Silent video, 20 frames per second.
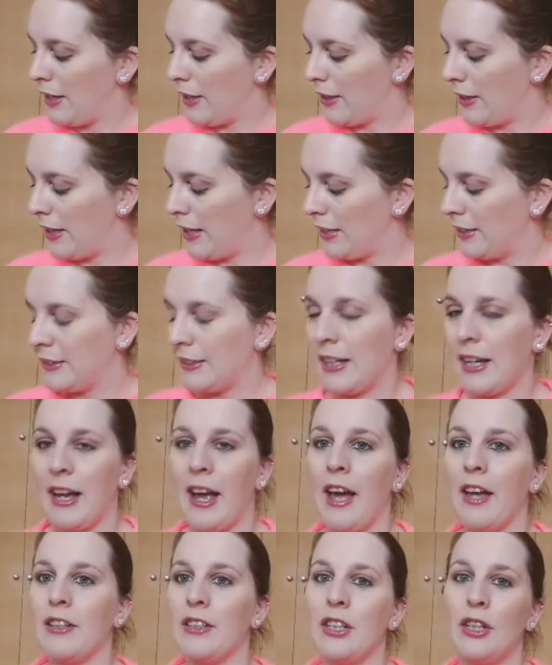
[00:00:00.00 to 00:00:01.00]
this I
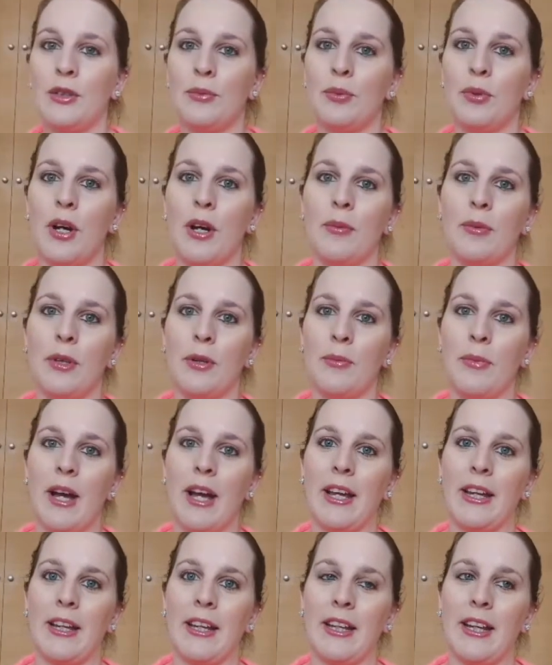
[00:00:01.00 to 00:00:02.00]
had no problem
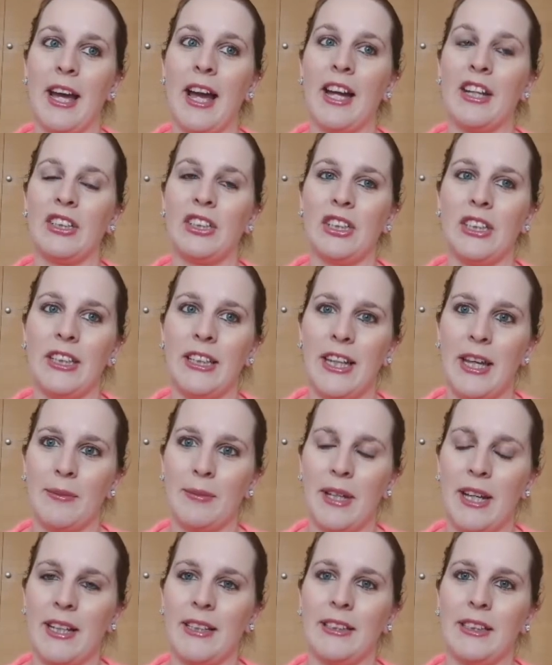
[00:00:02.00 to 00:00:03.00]
I actually kept
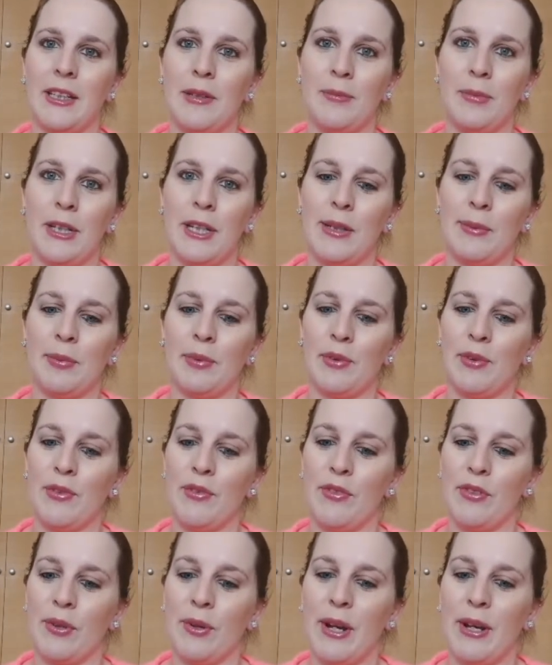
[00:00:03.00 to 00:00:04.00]
asking people
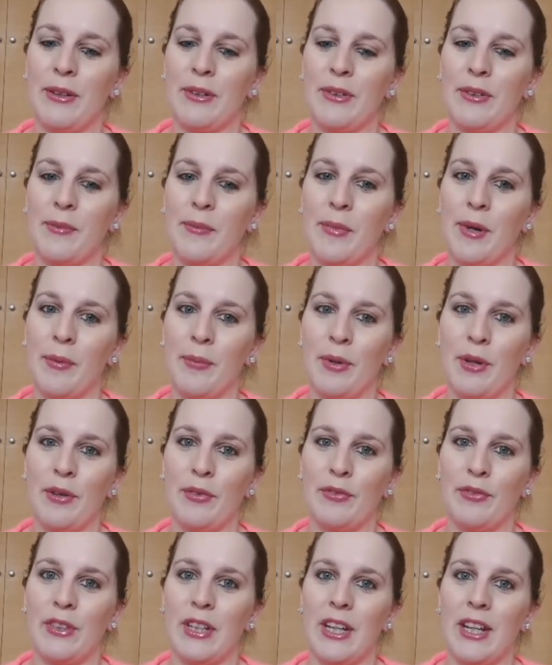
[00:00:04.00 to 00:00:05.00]
throughout my
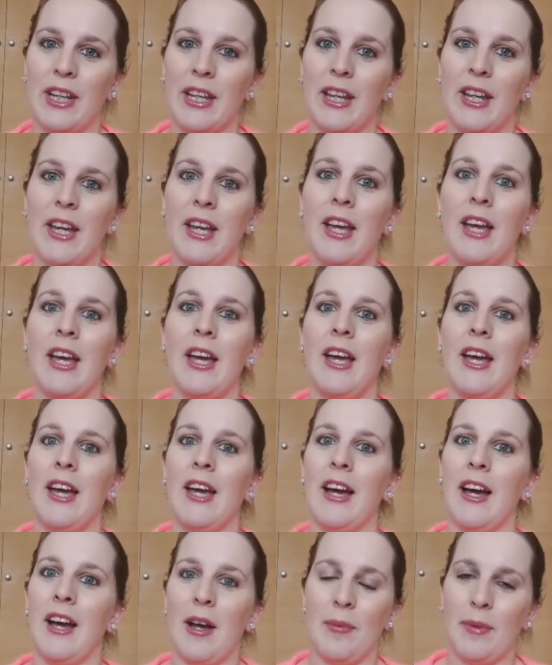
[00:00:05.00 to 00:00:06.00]
birthday
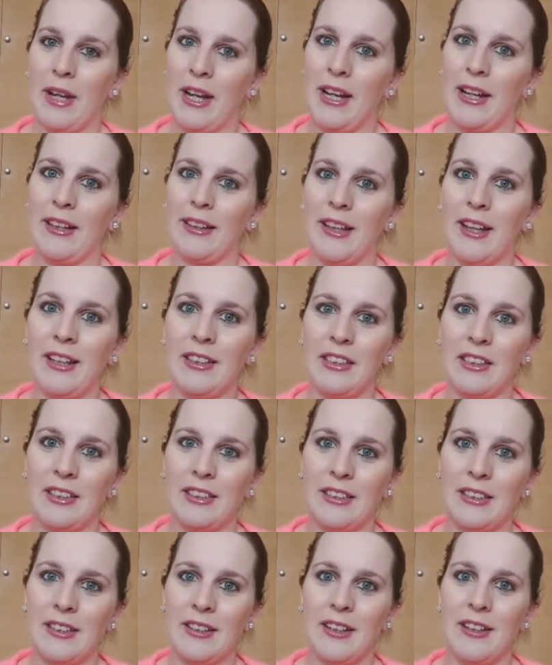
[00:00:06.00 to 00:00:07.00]
are my lashes
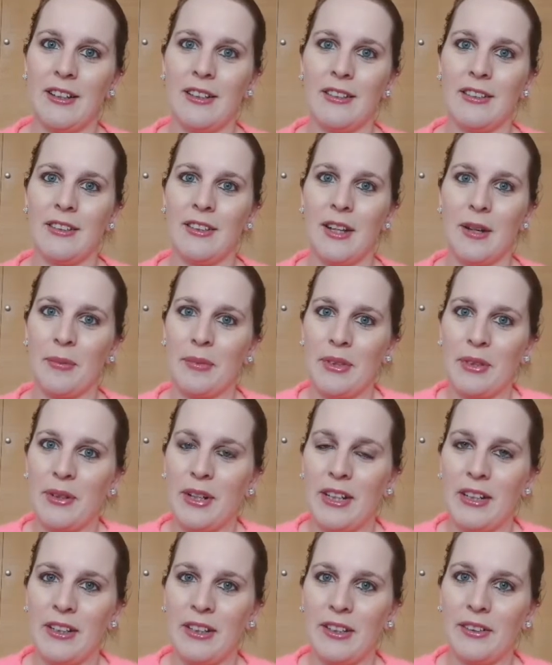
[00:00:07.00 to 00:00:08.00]
still on? do I
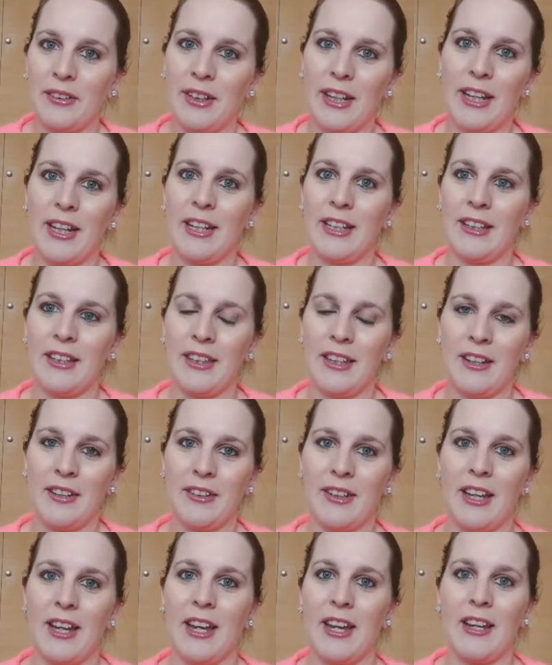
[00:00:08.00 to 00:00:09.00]
look okay? are they
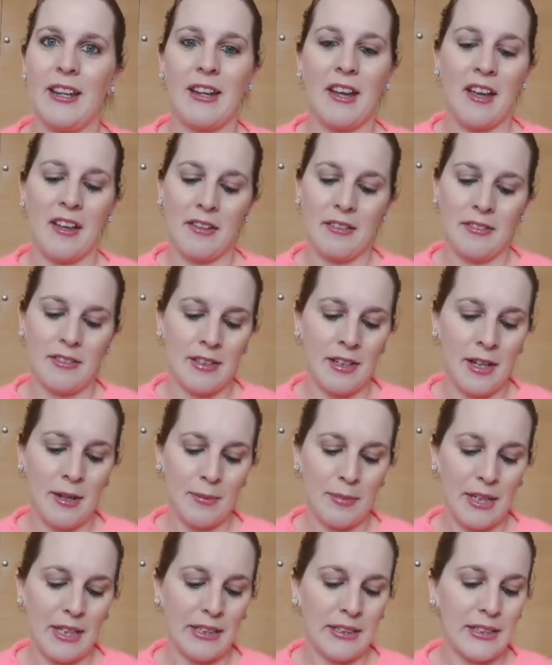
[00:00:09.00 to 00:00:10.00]
okay? and yep
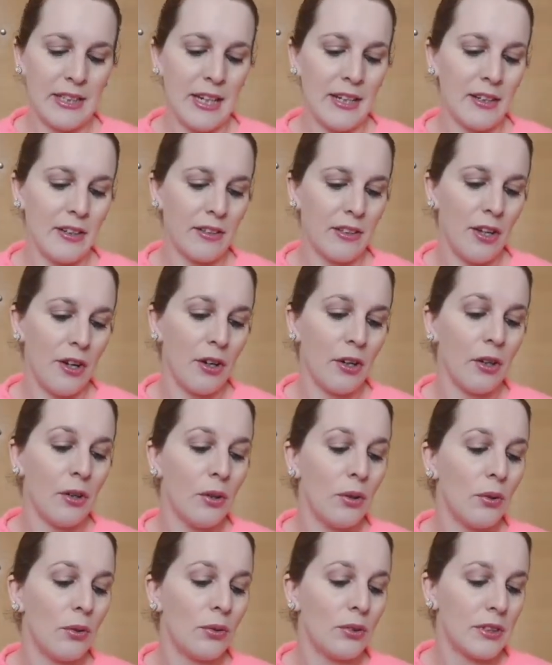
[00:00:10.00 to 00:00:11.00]
they stayed on the
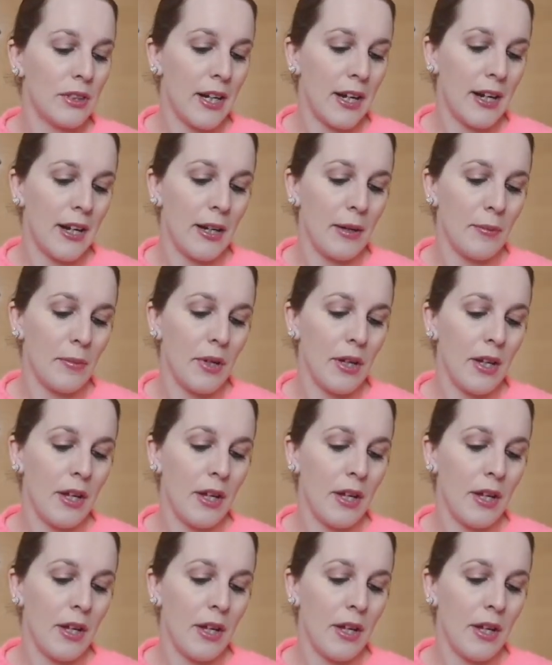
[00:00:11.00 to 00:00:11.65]
whole time